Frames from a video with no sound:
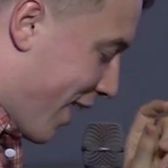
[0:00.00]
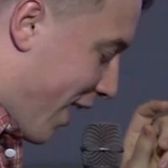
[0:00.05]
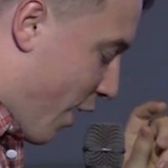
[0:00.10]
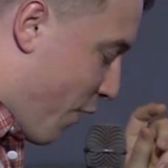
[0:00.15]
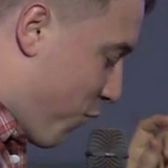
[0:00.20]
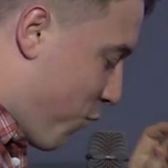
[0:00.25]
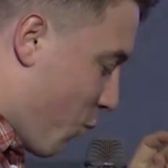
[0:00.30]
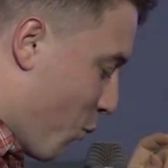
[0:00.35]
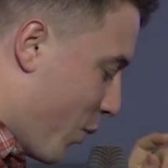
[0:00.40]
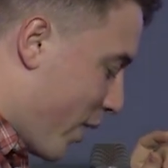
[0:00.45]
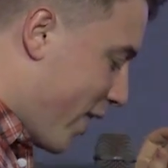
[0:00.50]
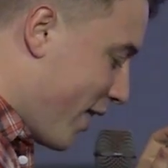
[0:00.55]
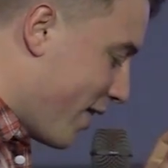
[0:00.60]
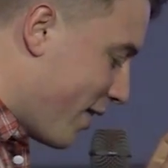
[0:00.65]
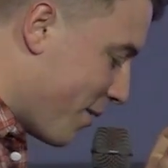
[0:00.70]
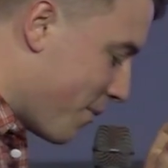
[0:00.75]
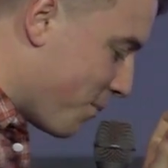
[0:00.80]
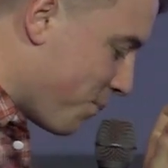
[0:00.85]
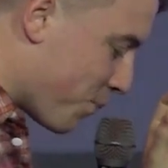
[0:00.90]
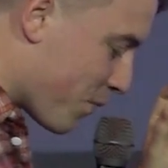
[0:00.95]
if
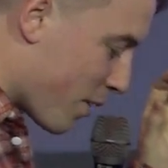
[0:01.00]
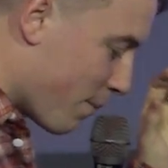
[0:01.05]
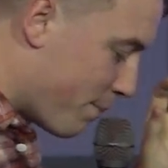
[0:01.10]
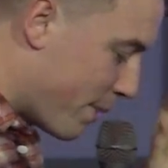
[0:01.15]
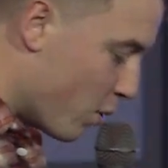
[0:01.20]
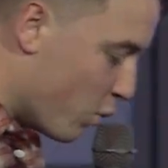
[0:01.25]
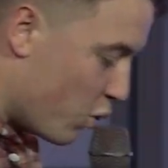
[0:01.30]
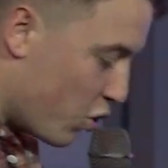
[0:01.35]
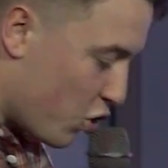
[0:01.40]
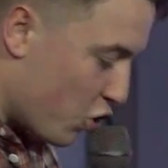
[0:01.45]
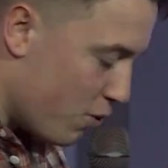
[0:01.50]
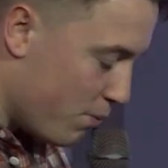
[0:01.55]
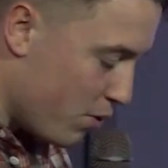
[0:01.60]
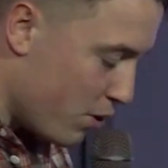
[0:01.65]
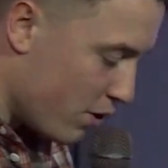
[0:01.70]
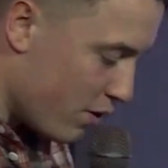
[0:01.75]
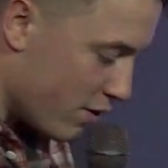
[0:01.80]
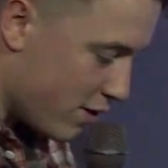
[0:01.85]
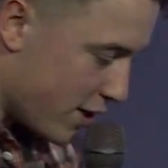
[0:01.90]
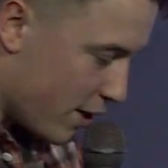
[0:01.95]
we built
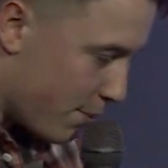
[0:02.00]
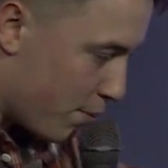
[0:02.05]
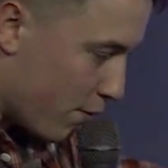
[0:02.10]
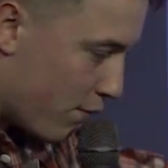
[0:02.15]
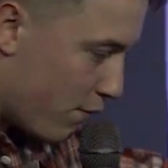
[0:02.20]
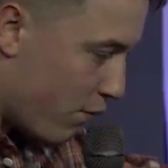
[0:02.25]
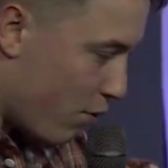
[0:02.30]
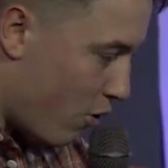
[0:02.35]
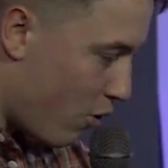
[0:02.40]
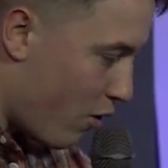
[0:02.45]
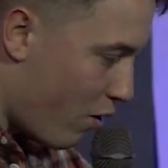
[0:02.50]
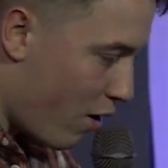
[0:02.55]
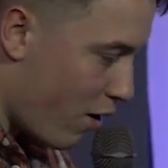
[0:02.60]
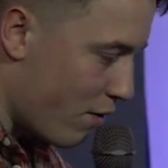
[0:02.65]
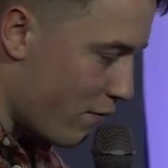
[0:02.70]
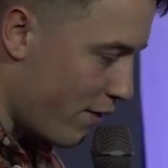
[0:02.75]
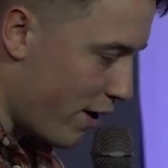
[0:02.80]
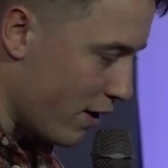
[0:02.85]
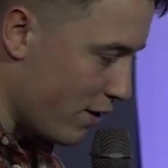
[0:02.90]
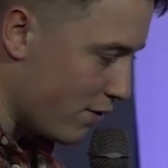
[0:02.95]
community before our
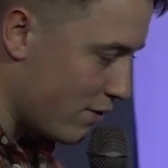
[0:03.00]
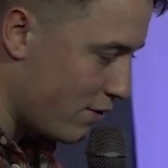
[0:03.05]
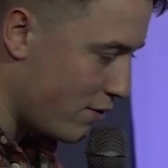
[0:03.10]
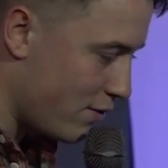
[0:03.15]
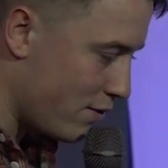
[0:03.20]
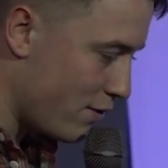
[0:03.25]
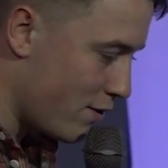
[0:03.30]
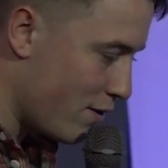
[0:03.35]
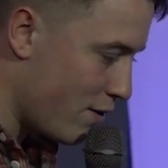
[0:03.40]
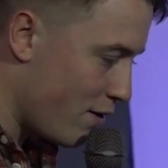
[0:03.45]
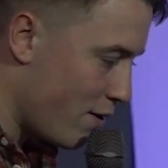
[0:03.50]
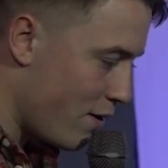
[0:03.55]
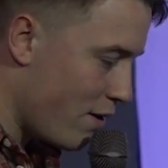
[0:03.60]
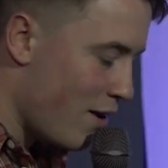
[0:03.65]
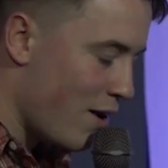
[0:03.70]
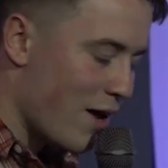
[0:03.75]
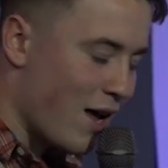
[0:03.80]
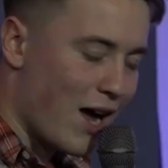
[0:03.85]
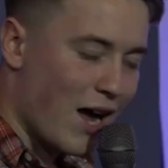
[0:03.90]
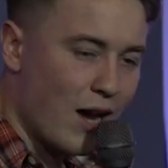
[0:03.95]
events,
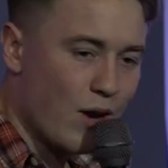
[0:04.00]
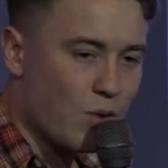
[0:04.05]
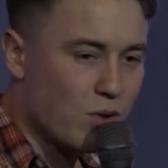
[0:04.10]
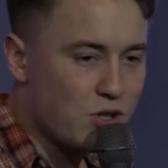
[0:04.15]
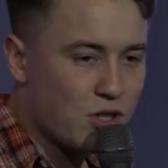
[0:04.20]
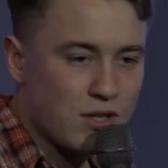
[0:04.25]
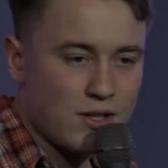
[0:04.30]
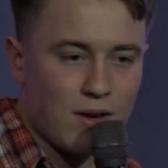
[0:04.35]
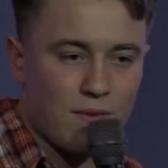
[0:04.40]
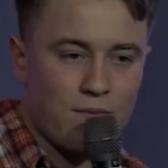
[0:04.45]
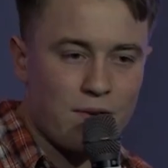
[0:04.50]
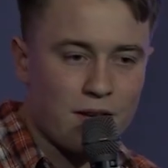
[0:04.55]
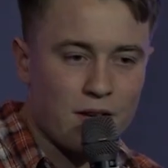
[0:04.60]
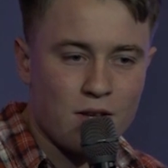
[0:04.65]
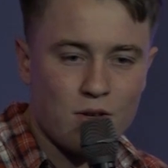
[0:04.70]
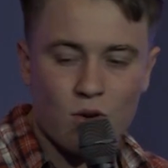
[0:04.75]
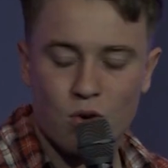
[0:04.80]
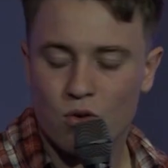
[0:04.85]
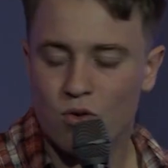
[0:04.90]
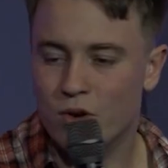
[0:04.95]
and it was just
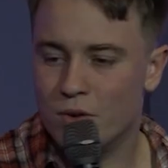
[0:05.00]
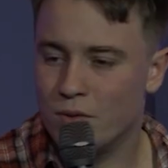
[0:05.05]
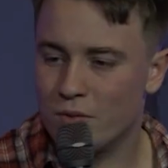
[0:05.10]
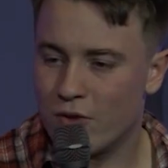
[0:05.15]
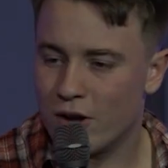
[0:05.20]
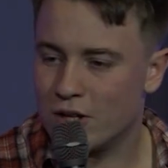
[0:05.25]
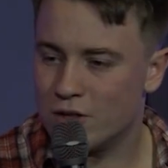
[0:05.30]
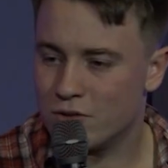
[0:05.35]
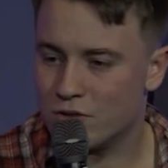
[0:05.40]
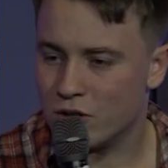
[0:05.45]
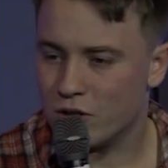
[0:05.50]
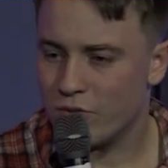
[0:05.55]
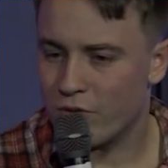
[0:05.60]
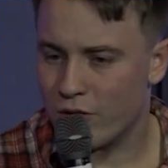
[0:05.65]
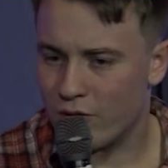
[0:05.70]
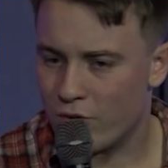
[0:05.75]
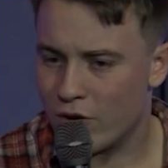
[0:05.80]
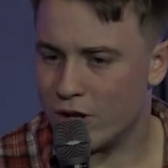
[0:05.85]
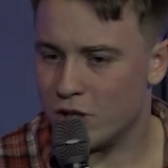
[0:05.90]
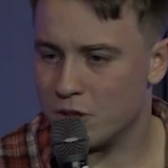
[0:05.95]
something your group
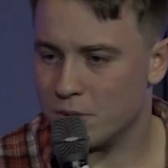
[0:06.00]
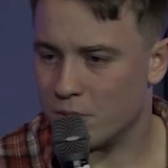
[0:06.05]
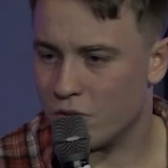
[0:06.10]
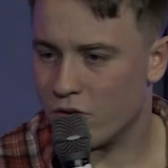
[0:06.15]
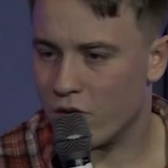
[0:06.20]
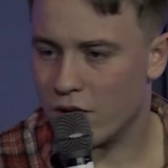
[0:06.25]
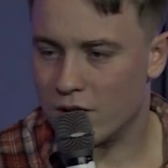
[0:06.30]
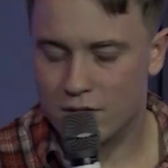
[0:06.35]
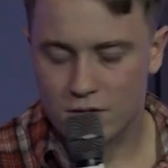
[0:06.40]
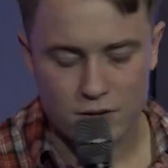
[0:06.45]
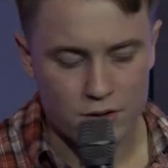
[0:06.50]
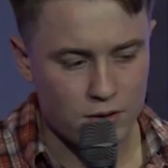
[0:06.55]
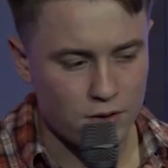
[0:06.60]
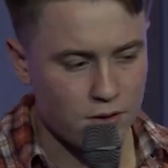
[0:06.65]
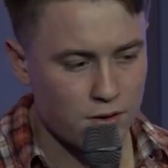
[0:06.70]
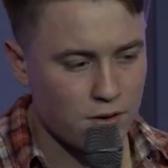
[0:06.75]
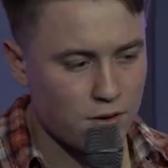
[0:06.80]
friendship group goes to?